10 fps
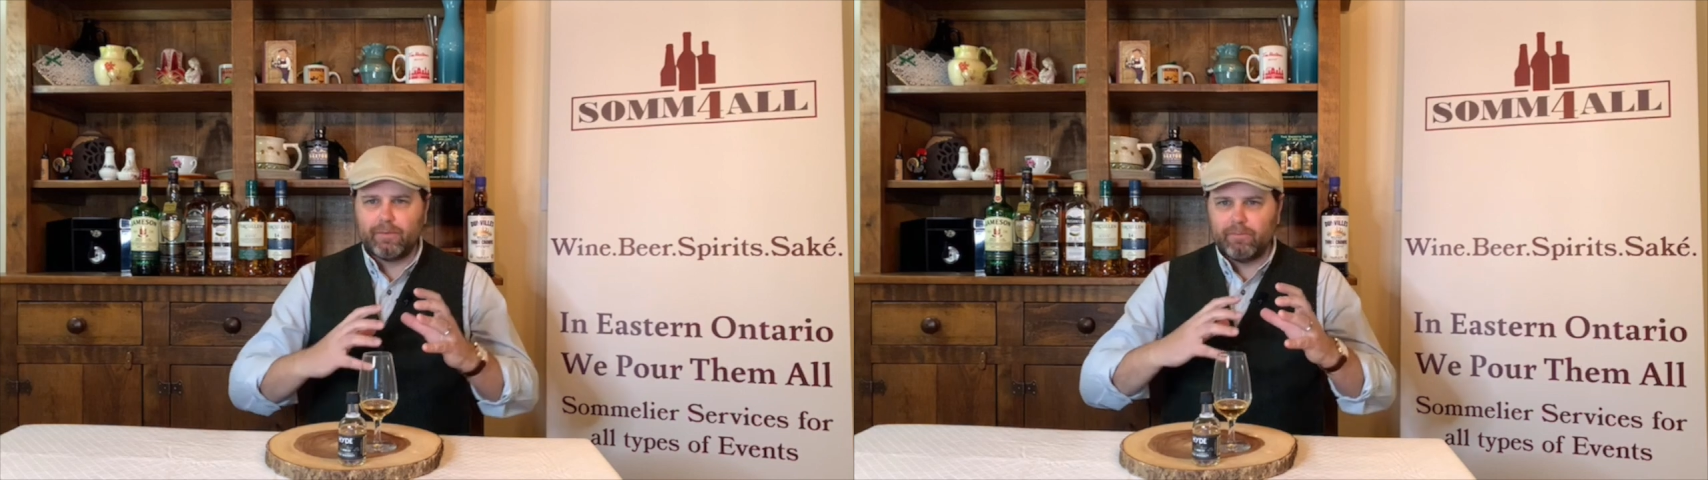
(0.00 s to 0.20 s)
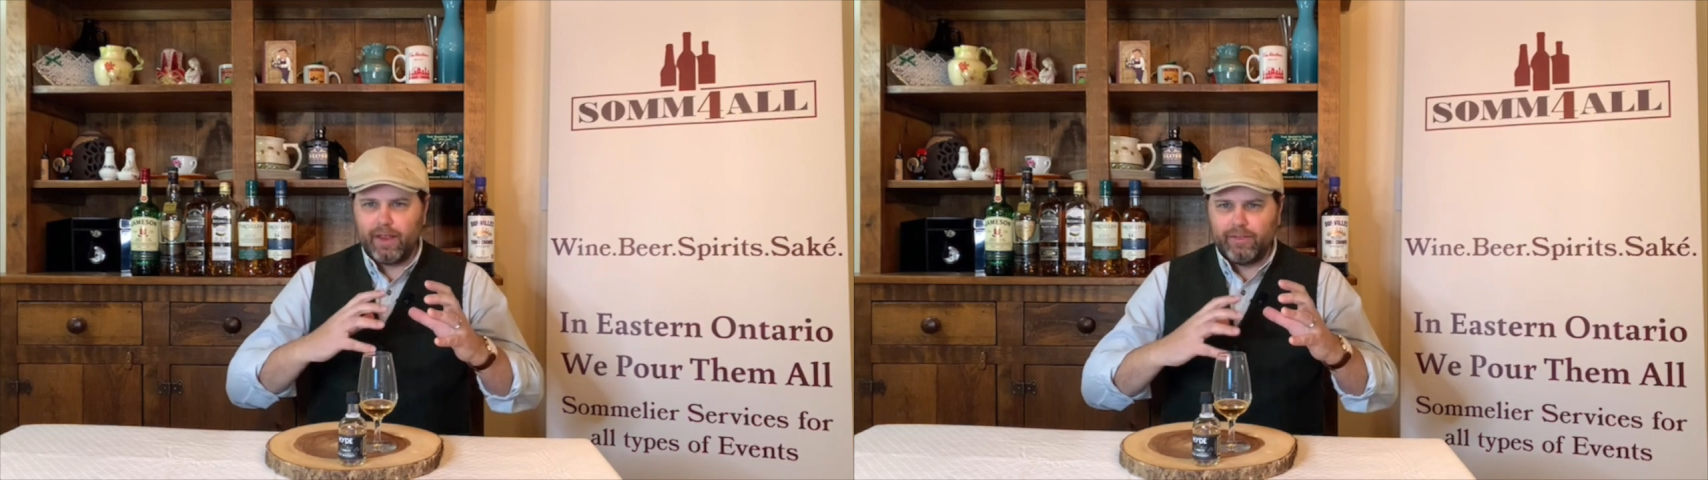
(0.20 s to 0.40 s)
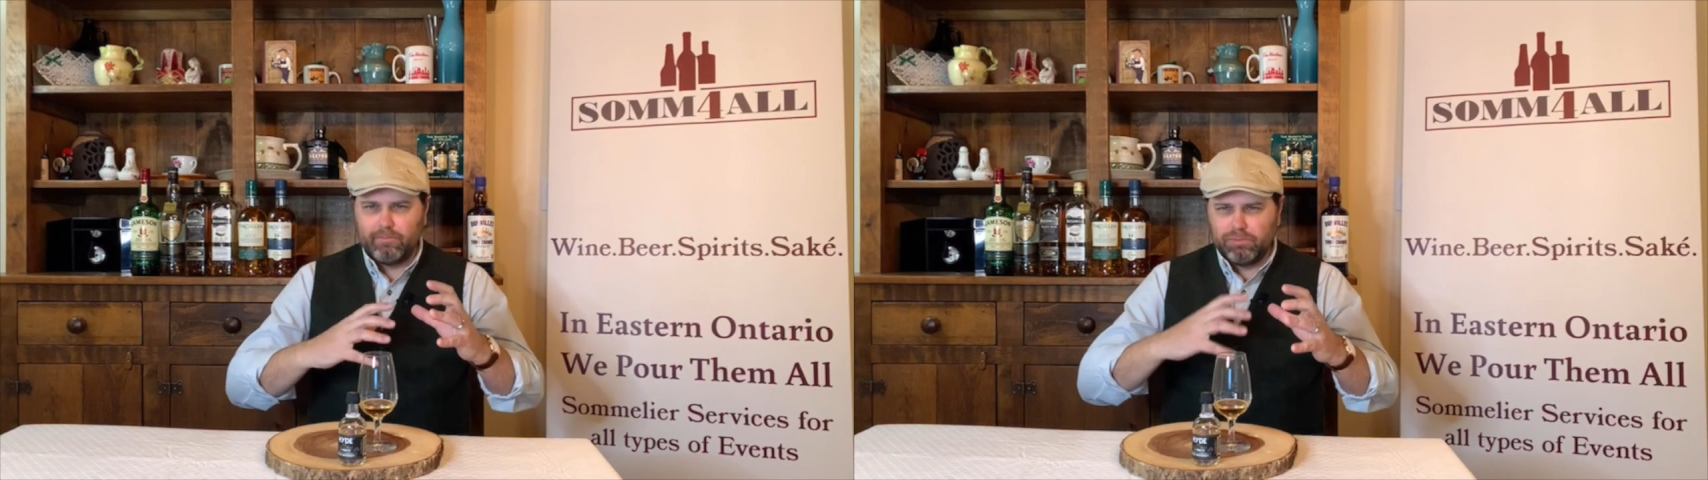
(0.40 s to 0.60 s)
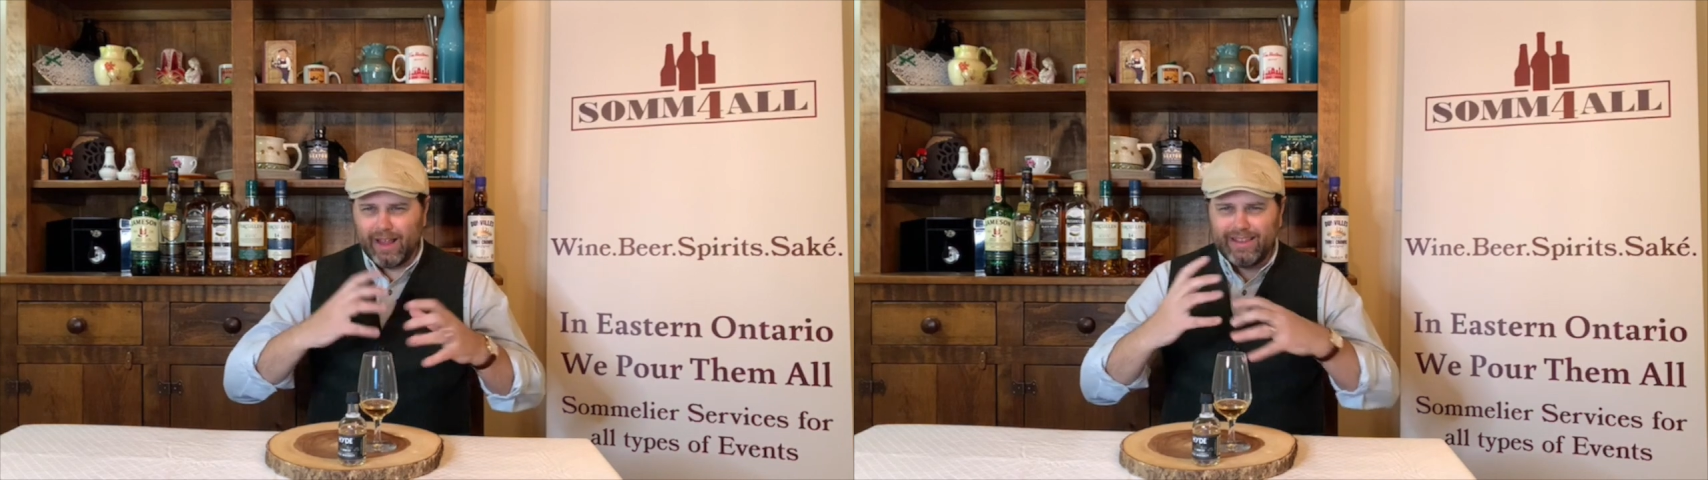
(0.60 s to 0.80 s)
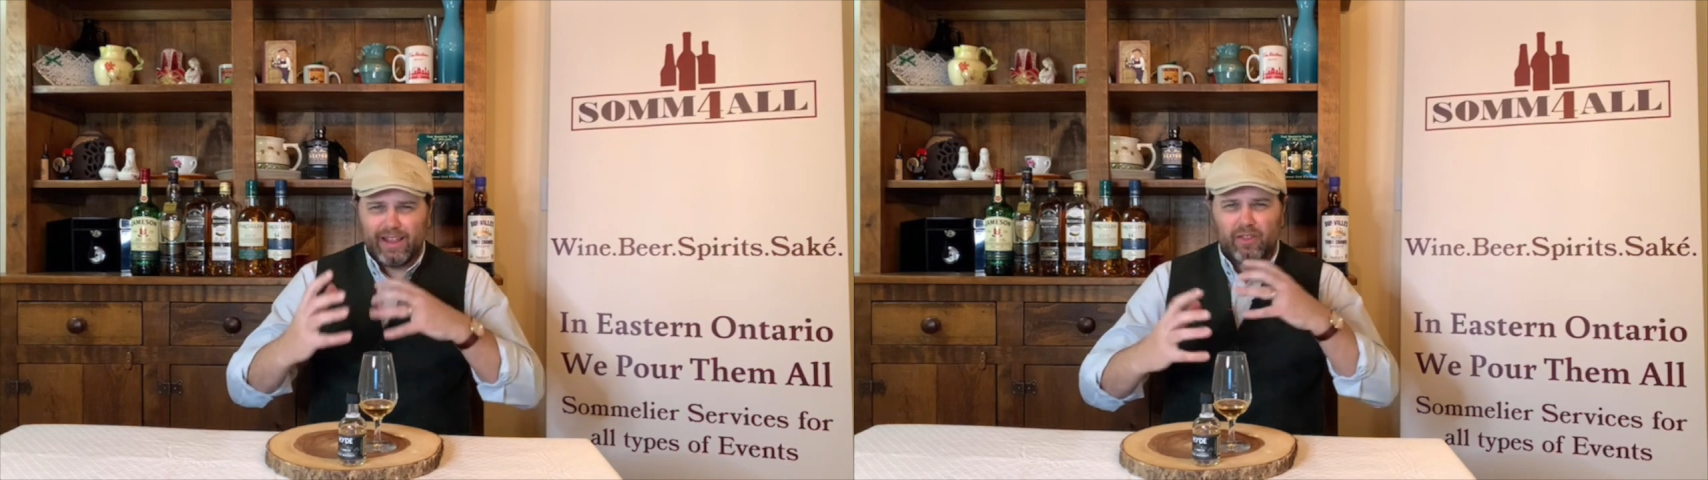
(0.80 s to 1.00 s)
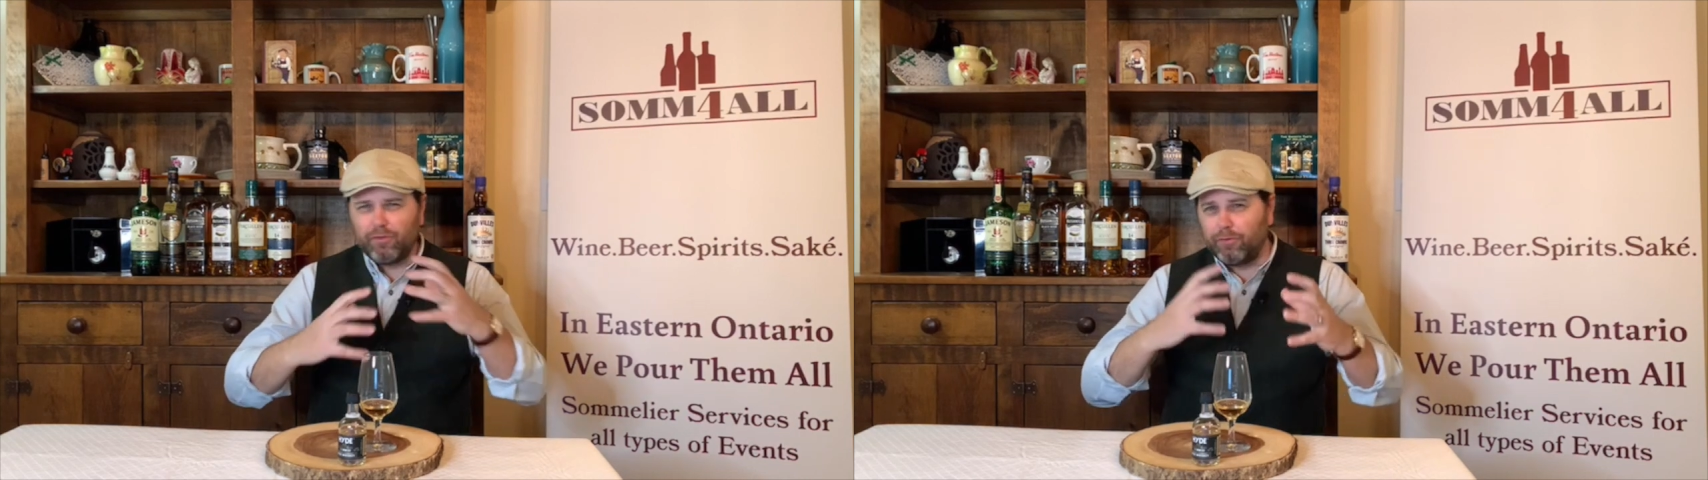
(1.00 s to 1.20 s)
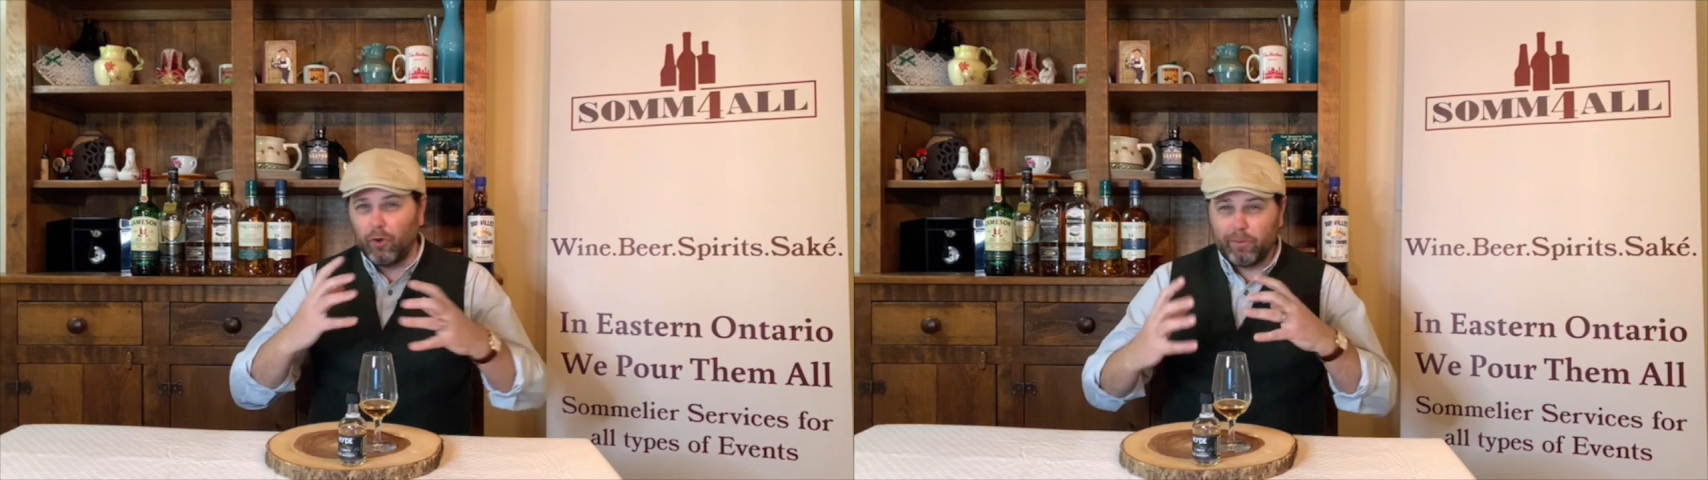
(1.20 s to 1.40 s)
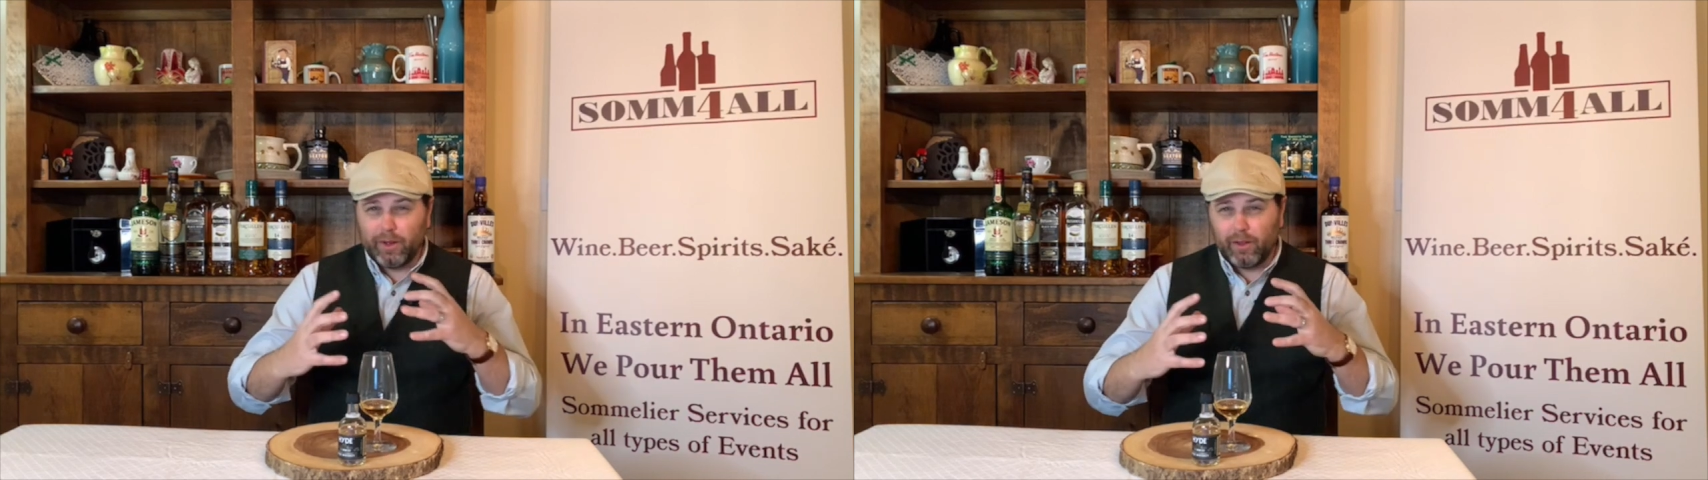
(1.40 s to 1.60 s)
in blending the
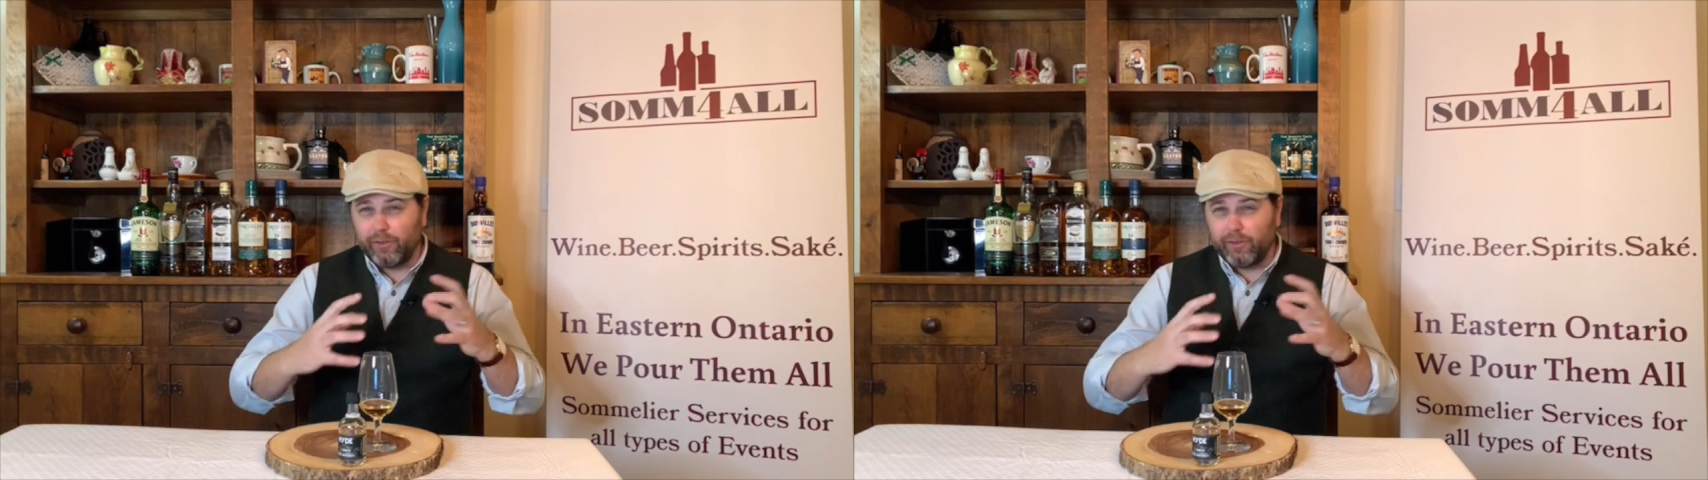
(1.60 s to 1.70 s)
formula,